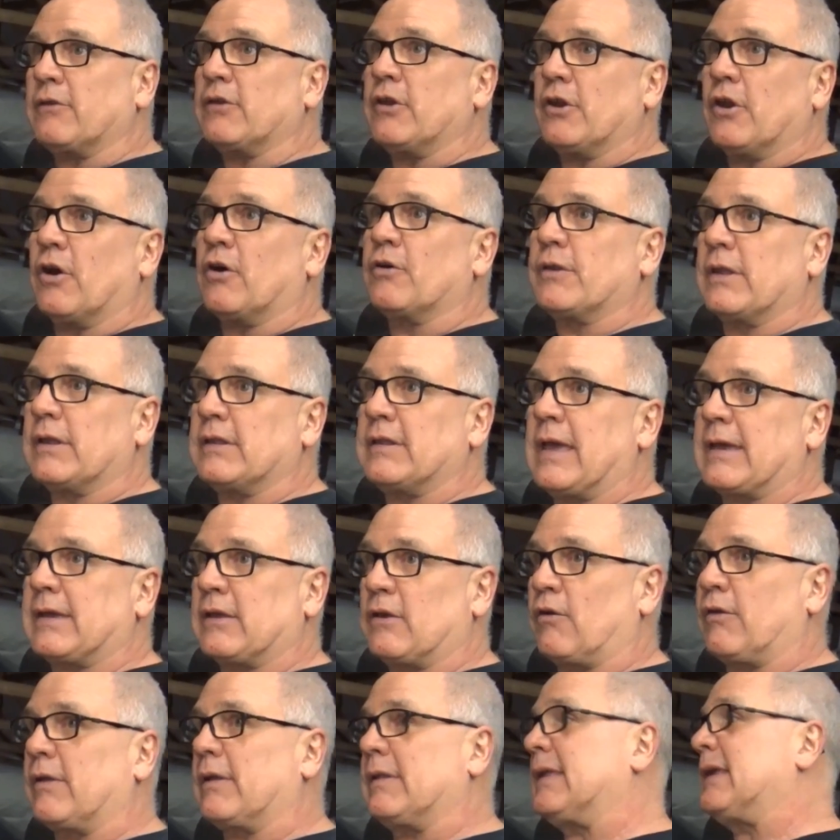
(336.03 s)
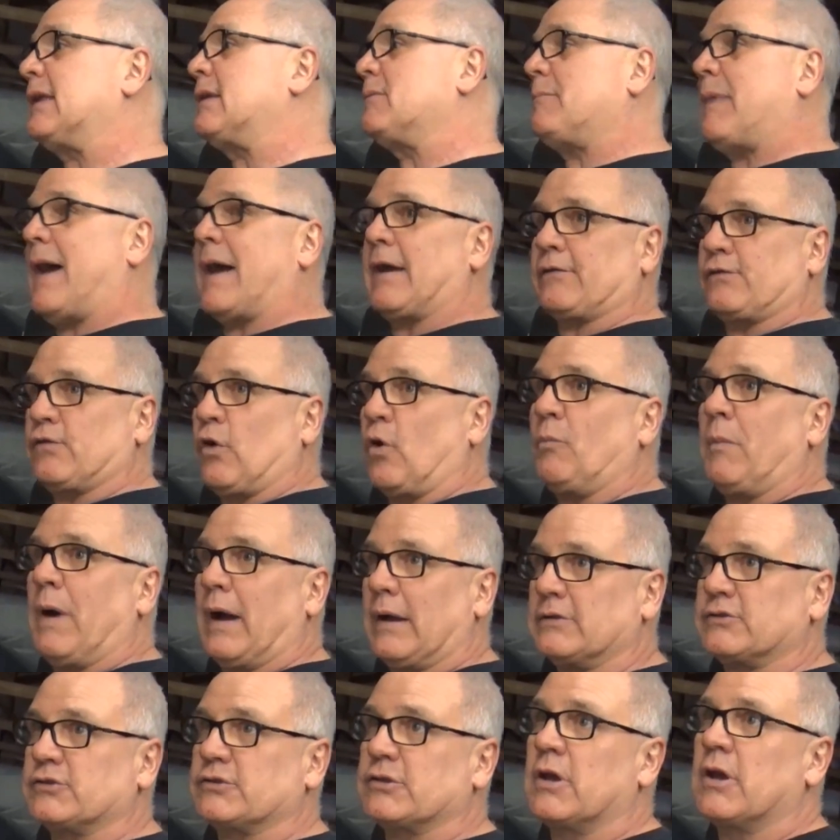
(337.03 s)
They can only lean them back so
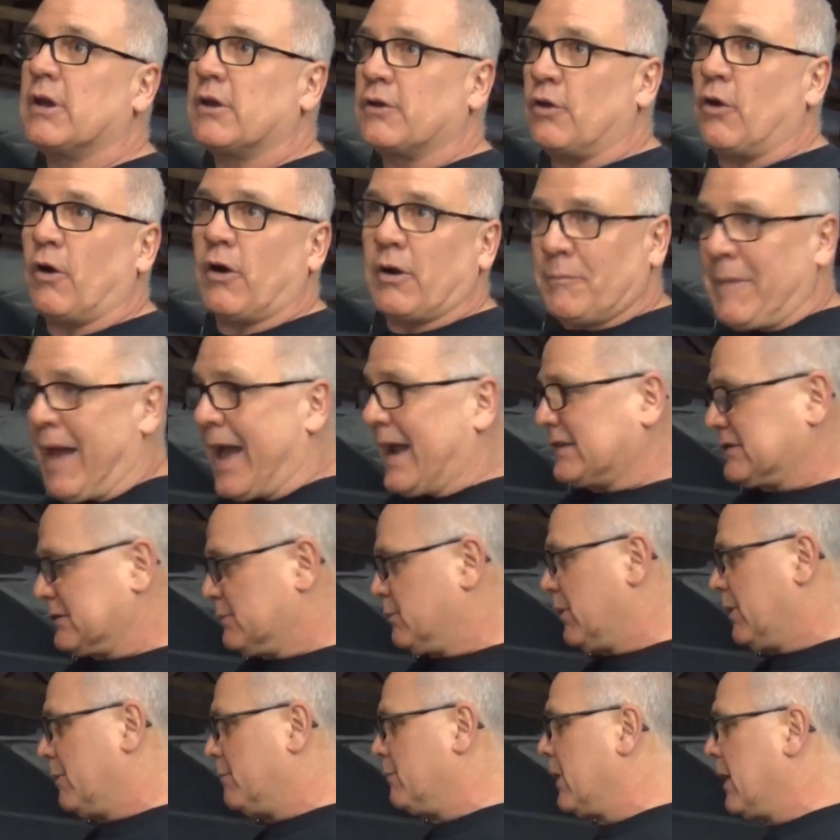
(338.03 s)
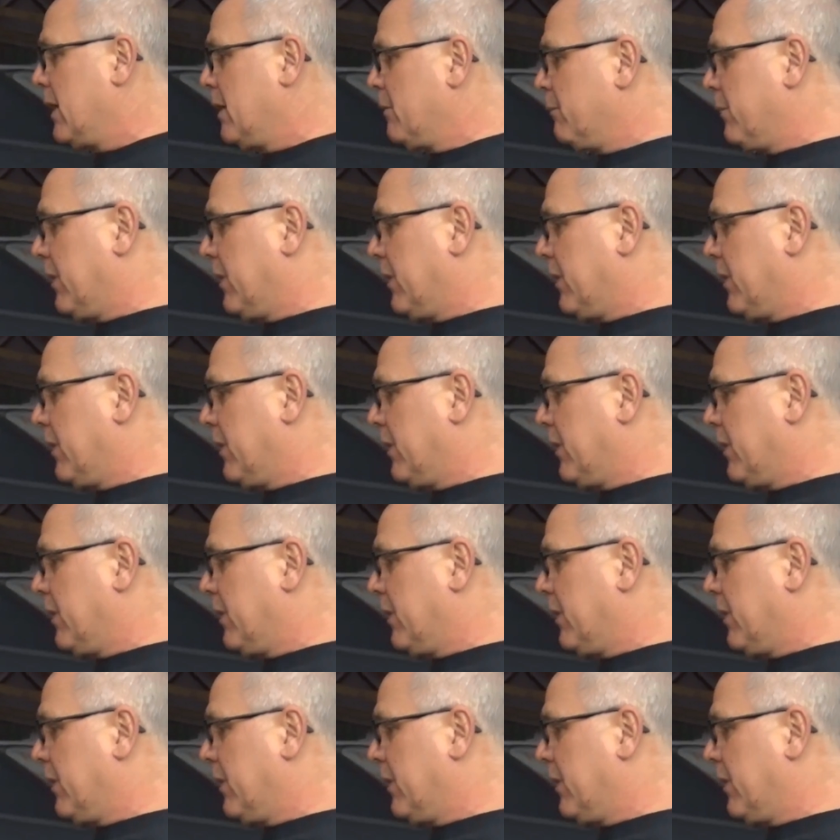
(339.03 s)
much, or a maximum.